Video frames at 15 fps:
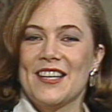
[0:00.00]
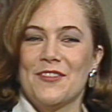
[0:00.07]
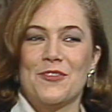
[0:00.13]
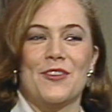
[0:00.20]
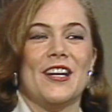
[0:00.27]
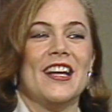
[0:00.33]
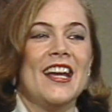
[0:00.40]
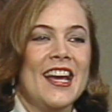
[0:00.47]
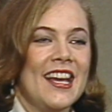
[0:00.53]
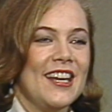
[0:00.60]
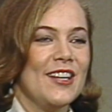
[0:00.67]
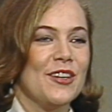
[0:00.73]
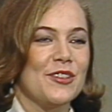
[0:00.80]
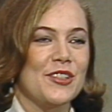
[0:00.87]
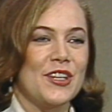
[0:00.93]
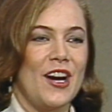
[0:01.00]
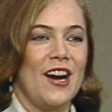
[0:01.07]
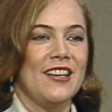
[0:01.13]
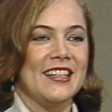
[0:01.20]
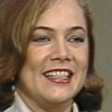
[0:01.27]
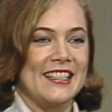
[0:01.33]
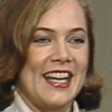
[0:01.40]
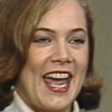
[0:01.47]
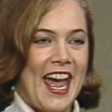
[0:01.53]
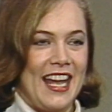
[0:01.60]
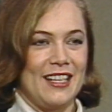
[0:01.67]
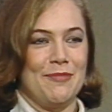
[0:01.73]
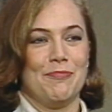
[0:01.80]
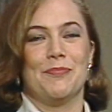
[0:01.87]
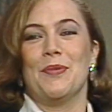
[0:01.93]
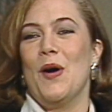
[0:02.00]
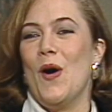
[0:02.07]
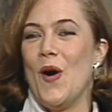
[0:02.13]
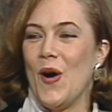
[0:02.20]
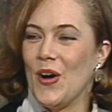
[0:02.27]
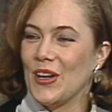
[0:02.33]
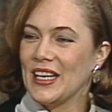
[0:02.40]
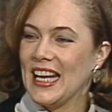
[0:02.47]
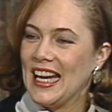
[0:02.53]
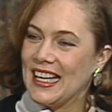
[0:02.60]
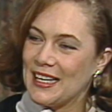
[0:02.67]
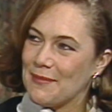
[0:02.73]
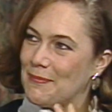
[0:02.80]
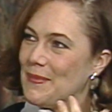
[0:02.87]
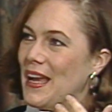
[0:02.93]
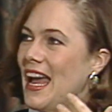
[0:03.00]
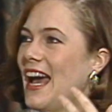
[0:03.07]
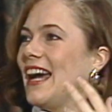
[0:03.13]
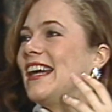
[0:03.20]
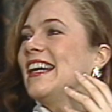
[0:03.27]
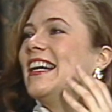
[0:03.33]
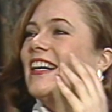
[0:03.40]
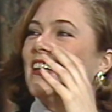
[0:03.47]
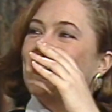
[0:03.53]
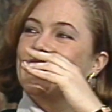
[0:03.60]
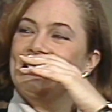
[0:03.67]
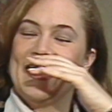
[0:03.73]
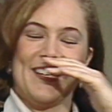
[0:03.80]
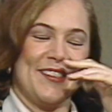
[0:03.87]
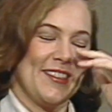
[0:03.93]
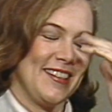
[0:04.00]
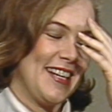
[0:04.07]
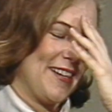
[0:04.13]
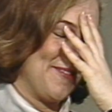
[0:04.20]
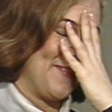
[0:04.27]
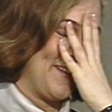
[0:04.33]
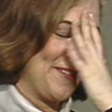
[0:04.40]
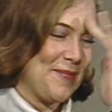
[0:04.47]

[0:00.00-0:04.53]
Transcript: of where you know Charlie's aunt, born in a. never mind.